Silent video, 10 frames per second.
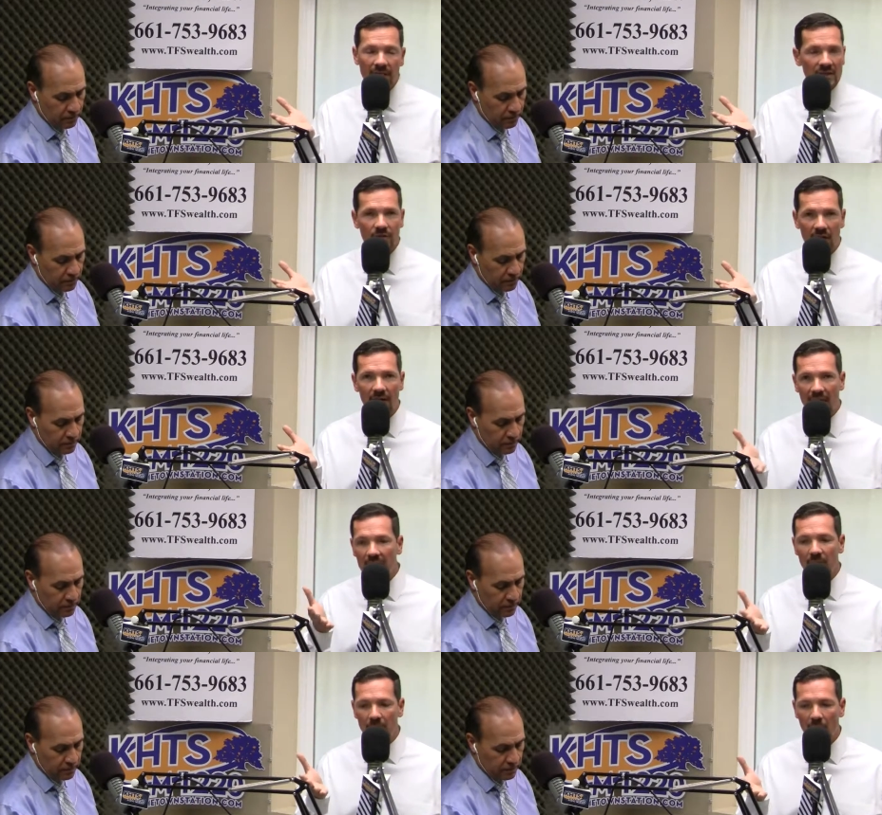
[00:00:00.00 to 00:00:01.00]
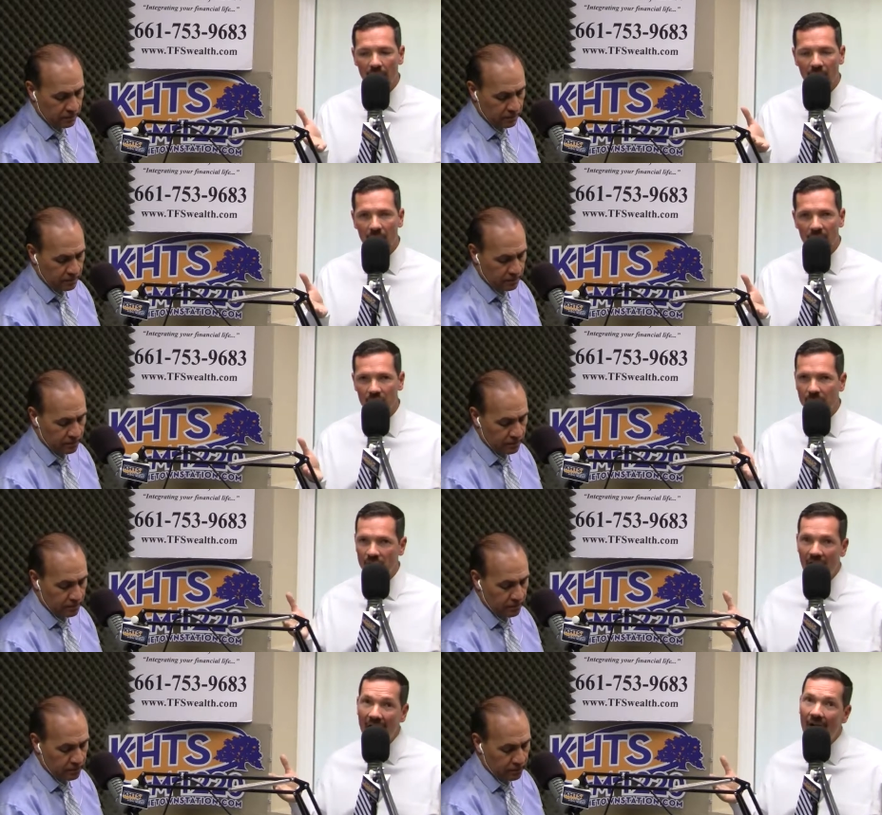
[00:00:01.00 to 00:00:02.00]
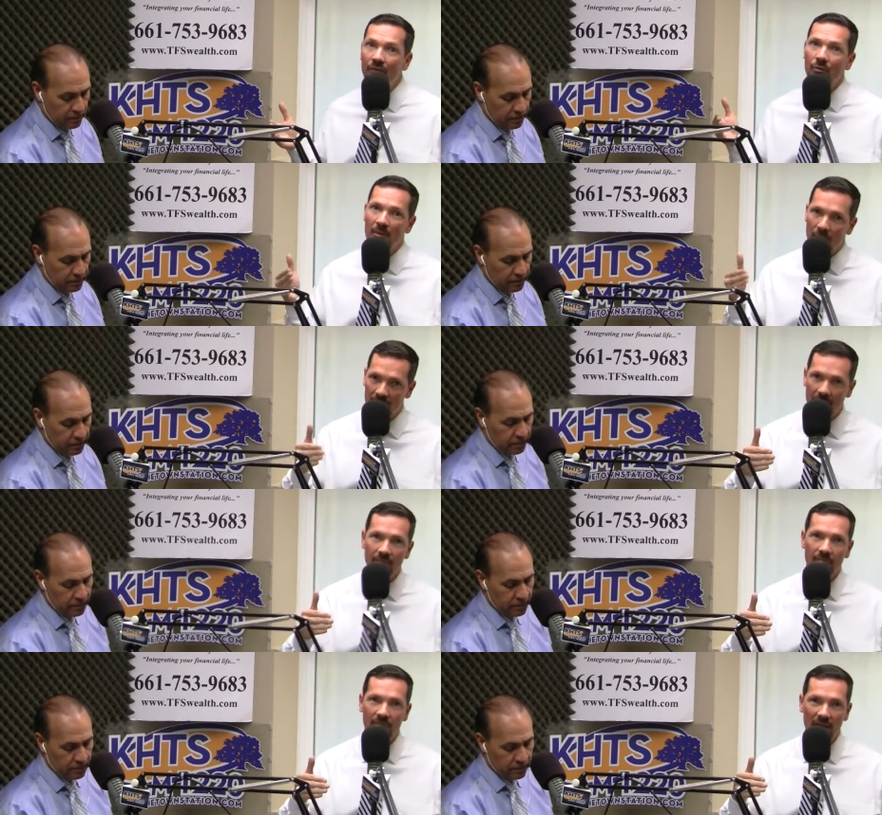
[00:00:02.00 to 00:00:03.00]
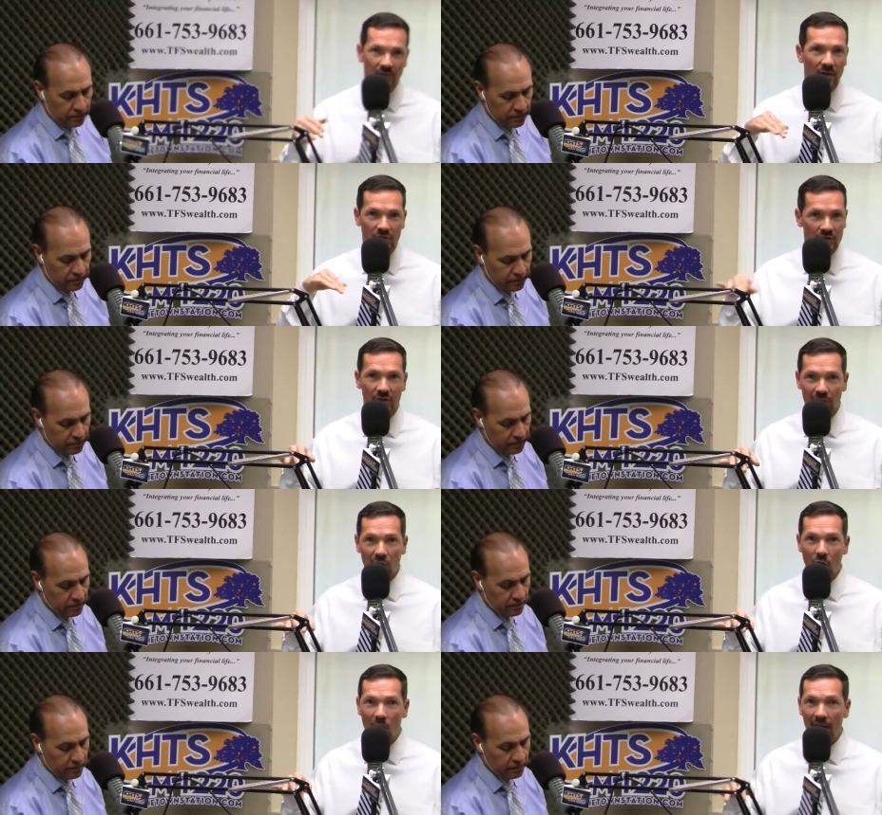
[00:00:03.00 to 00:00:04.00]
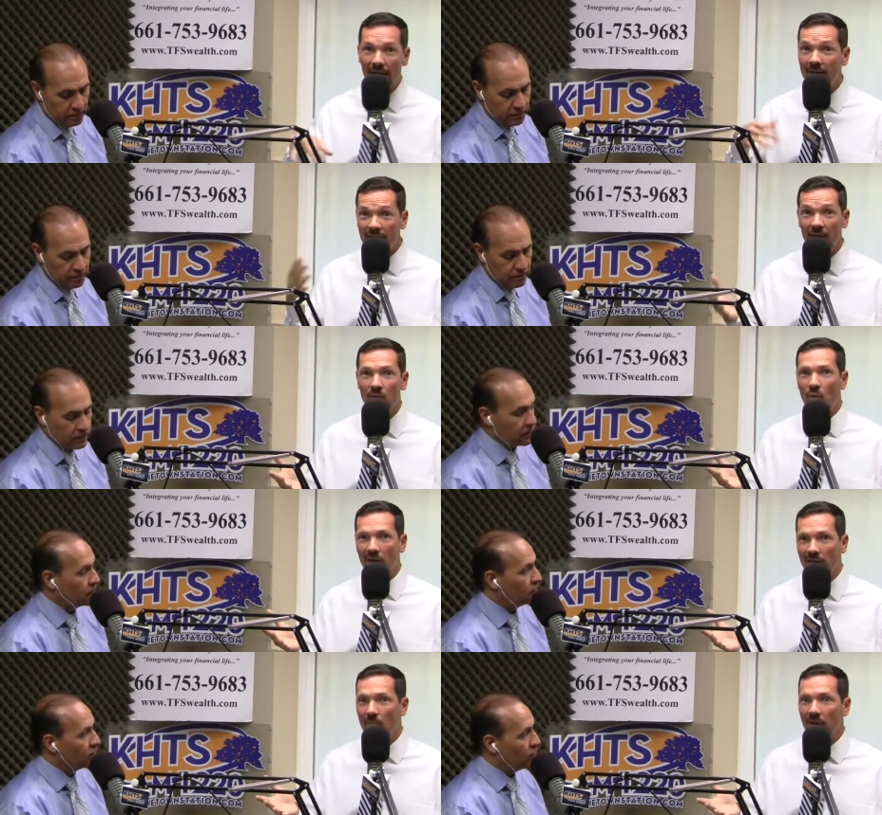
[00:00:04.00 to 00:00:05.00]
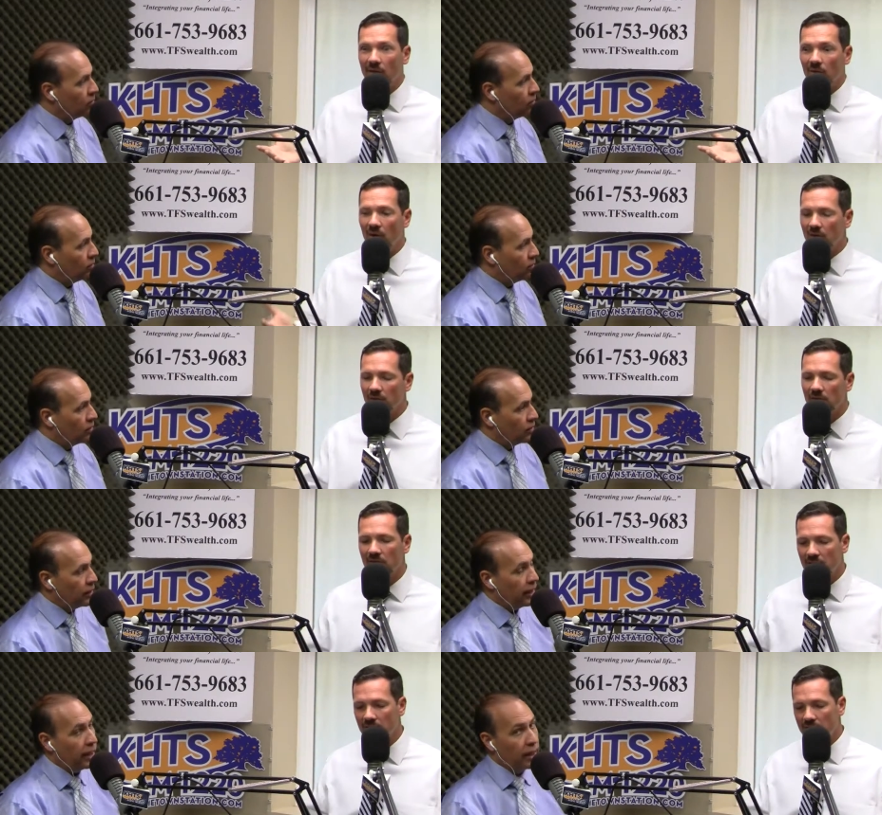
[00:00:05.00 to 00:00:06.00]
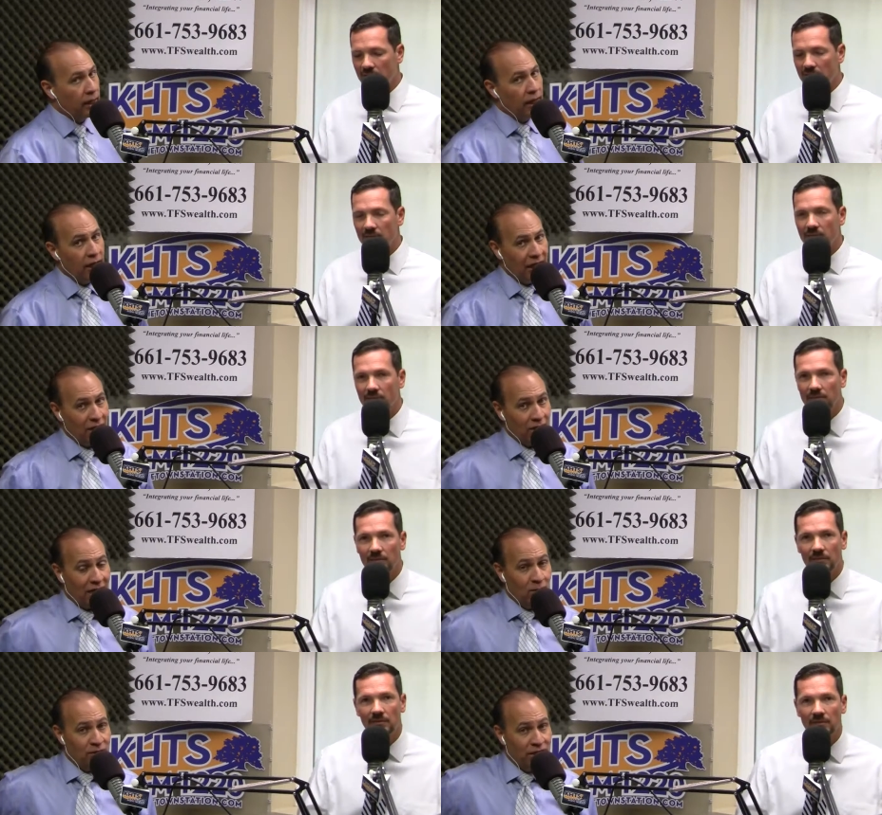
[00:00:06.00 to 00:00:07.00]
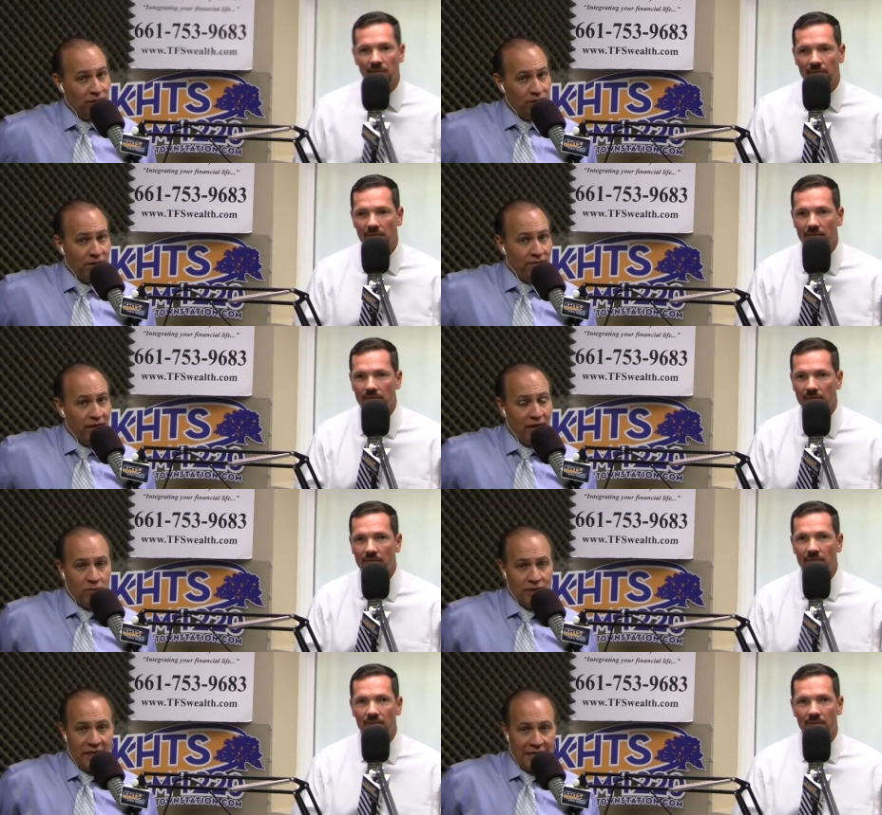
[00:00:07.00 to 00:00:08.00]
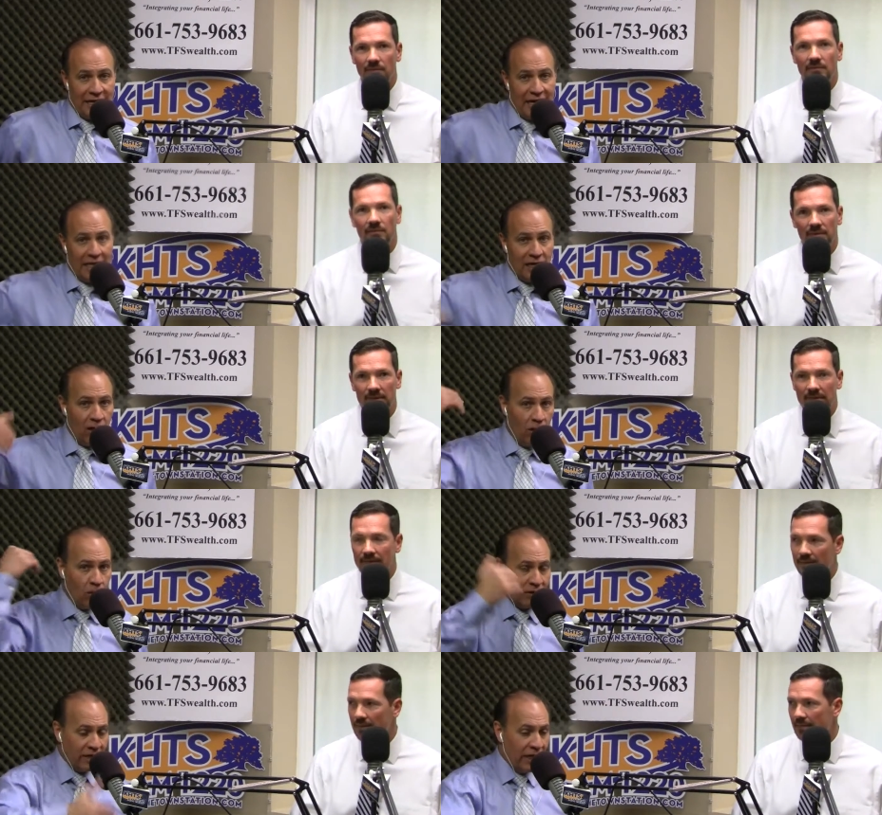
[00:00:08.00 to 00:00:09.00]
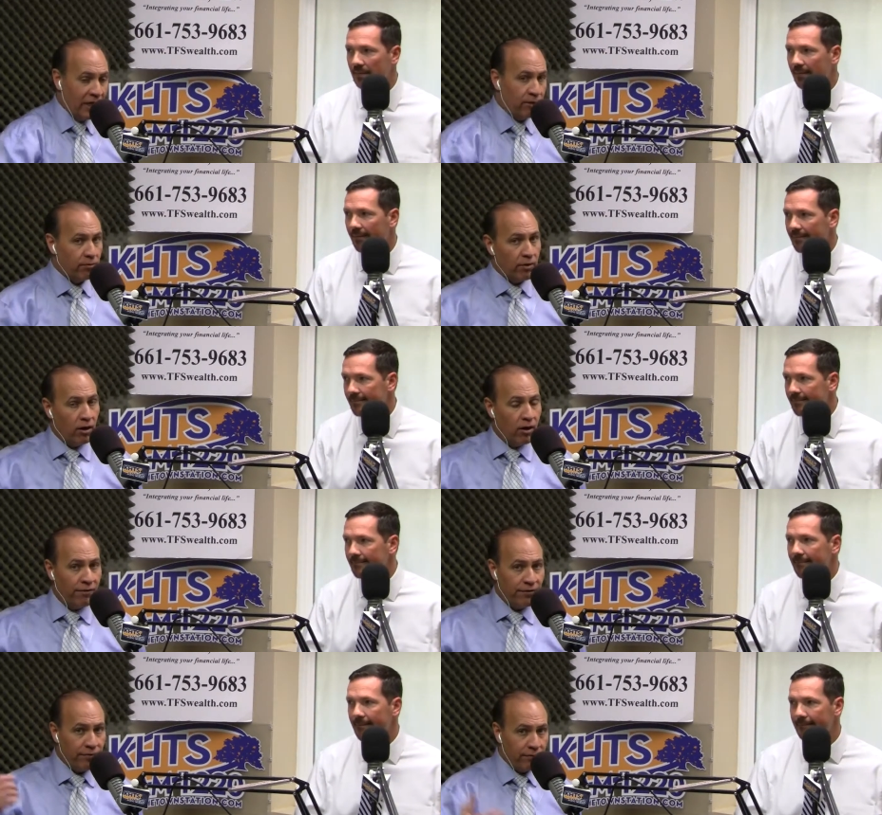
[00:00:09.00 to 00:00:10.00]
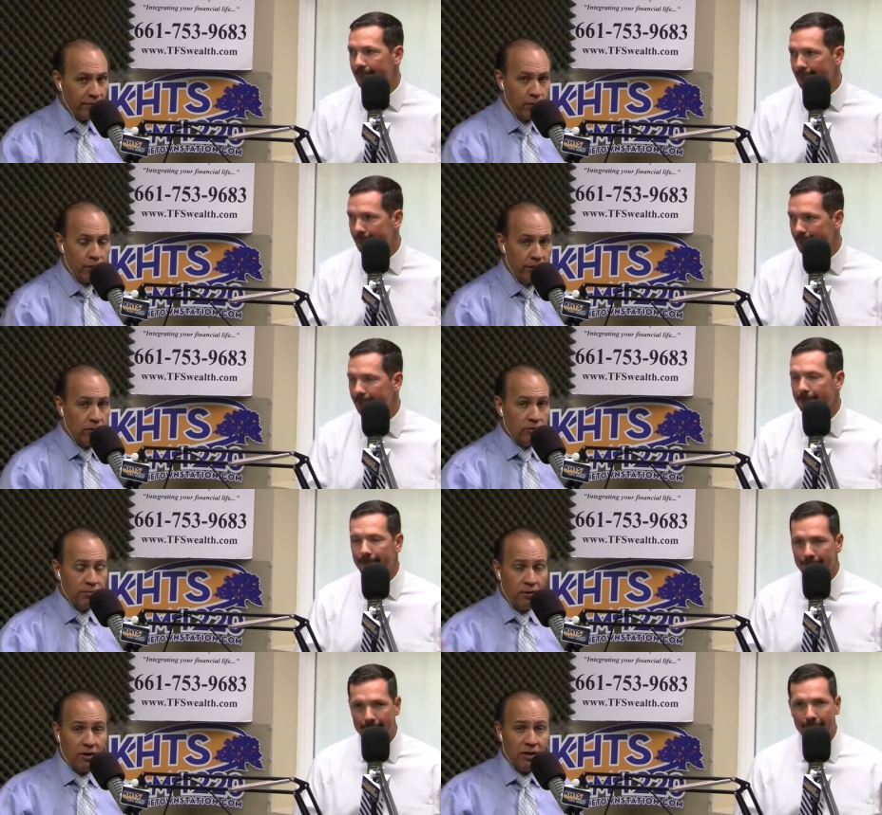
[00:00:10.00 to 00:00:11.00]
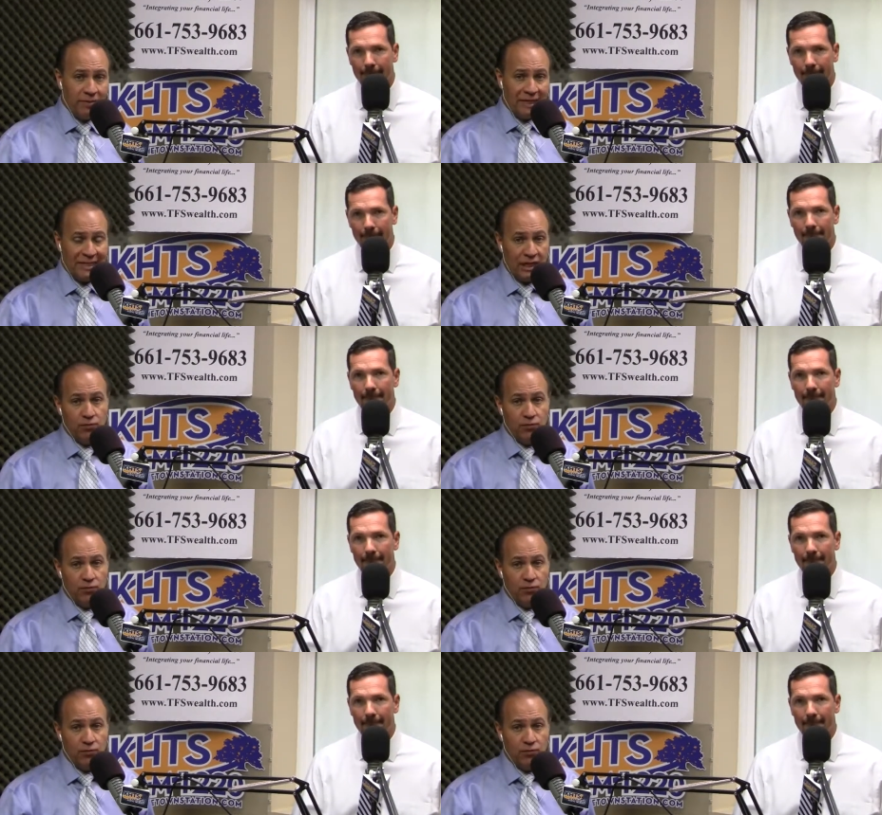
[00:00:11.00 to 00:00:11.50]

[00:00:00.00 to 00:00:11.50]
Speaker 1: that's fine. That can be part of your budget, but you have to remember that that's not just going to go away if you want to keep buying new cars.
Speaker 2: Yeah. Look, I was guilty of that. I was that guy that always had a new car every three, four years, and partly because I